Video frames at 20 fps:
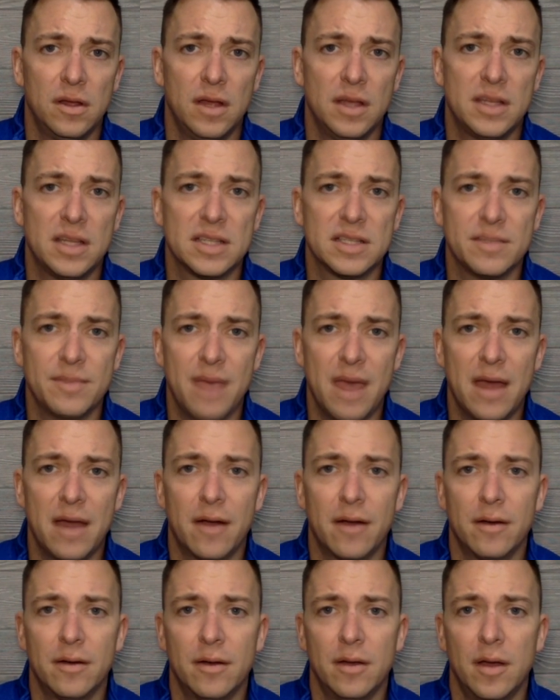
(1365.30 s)
It doesn't
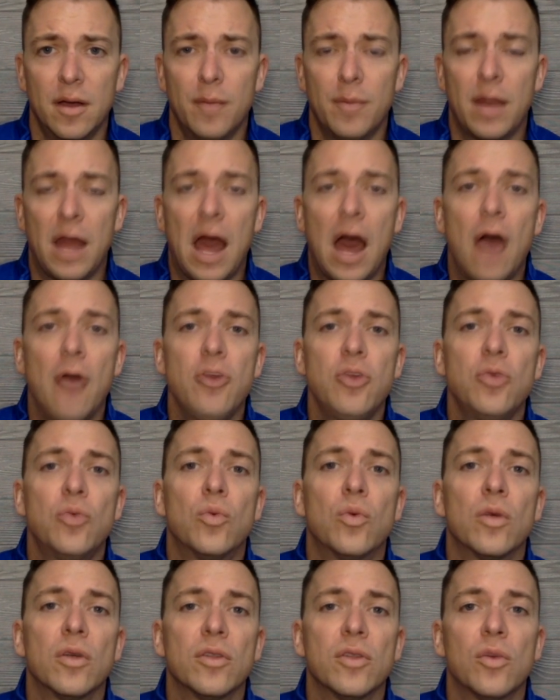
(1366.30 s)
matter. But how you
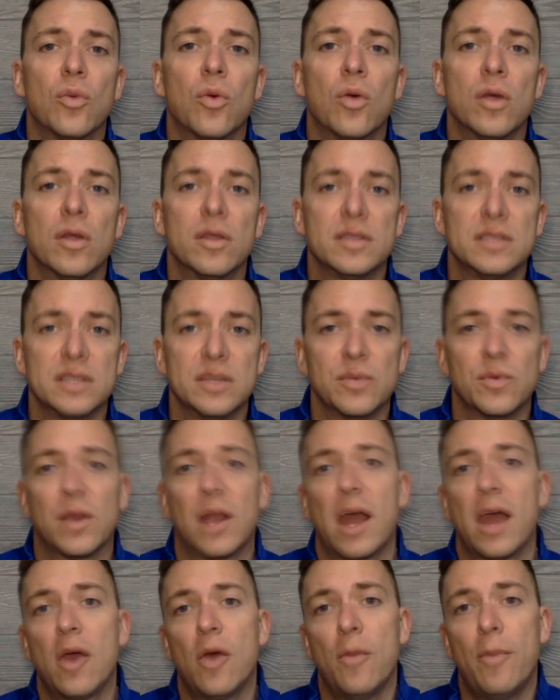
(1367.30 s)
word the warranty. When
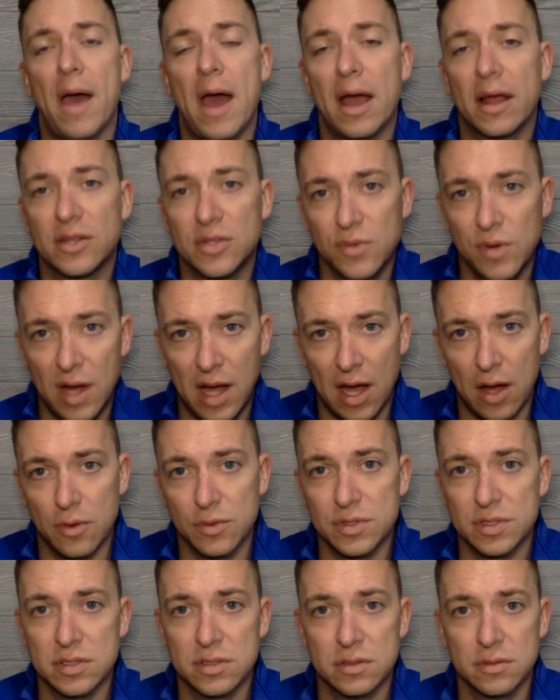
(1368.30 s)
I go back to a
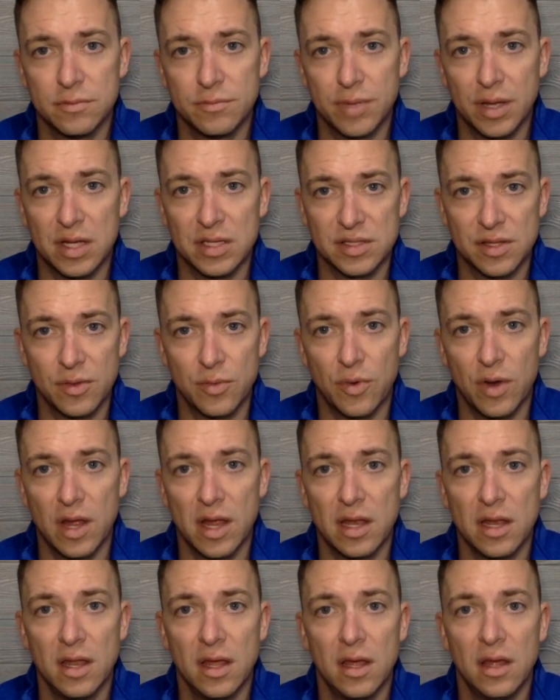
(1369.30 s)
house because of the
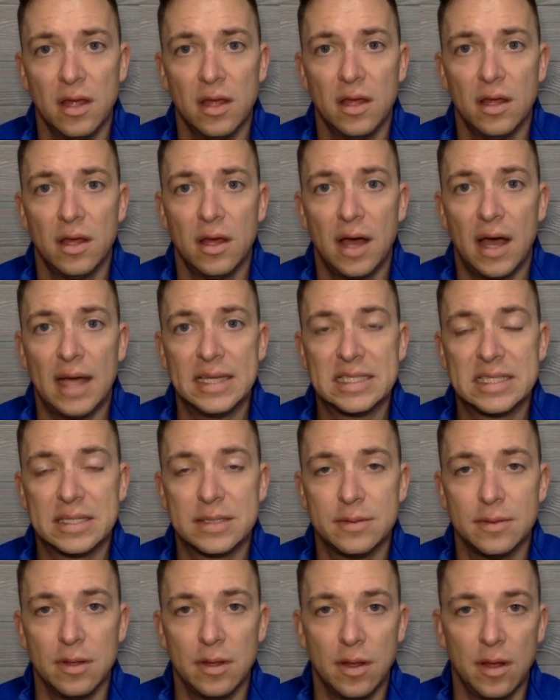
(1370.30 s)
rain, I,
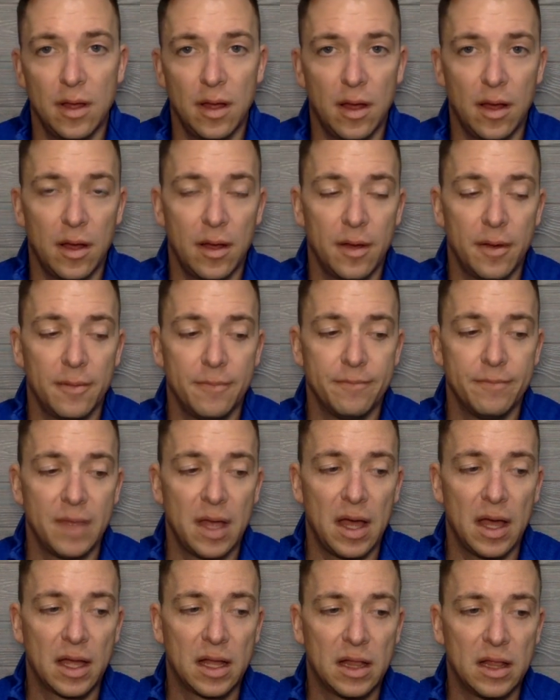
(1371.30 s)
um,
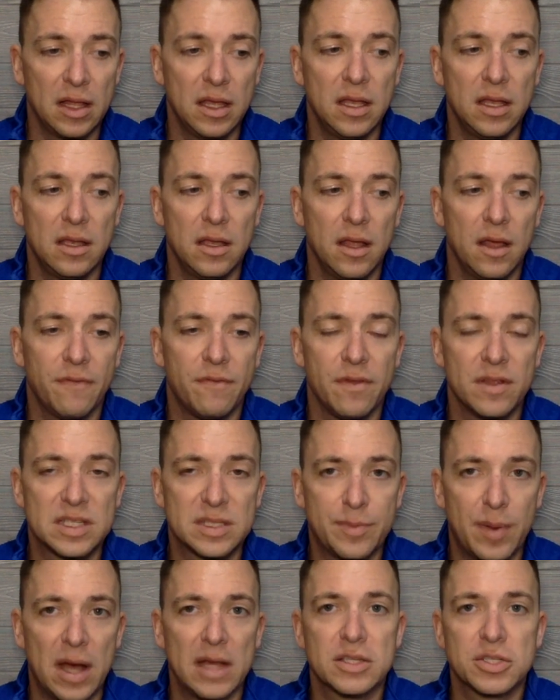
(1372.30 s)
I clean if it
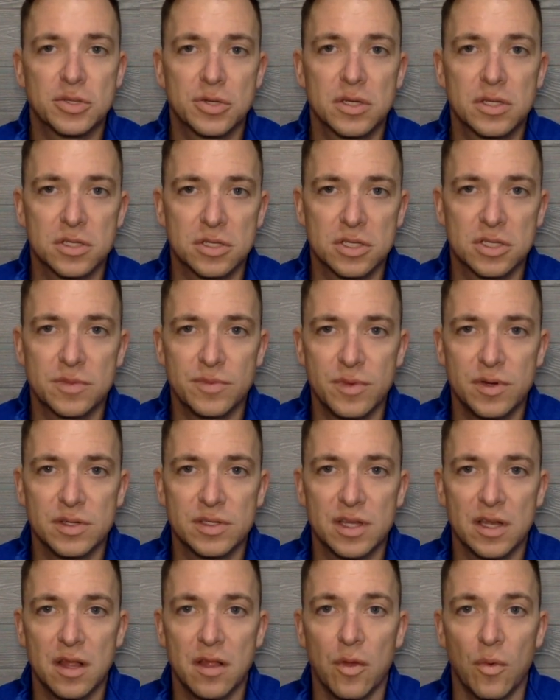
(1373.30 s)
spot streaks or
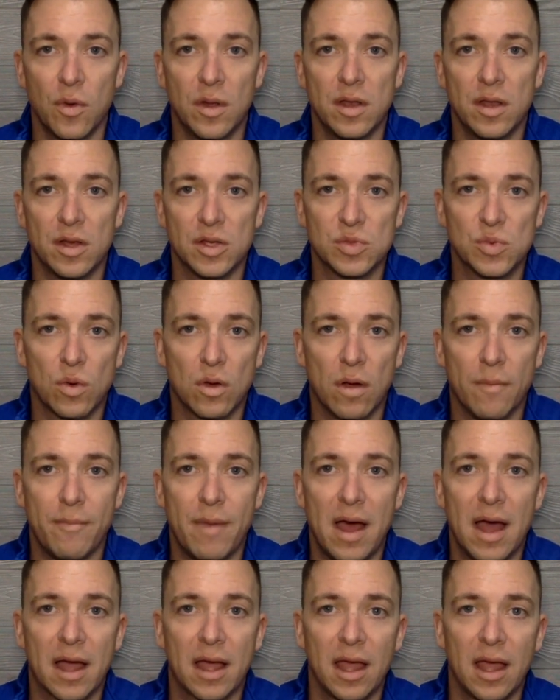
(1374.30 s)
smears any of the windows, we'll come
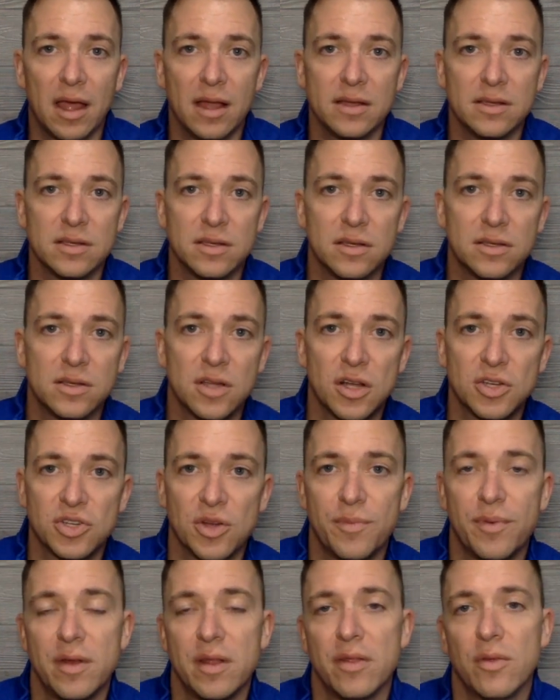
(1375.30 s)
back and
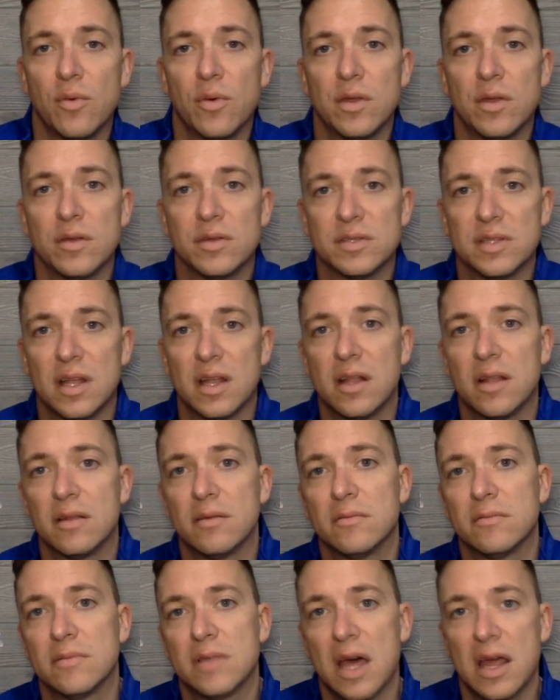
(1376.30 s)
touch up any of the windows that
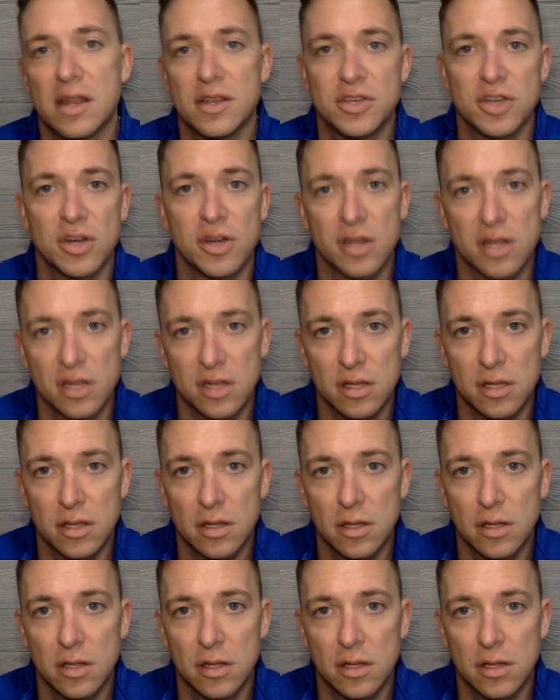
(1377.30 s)
it that it dirtied.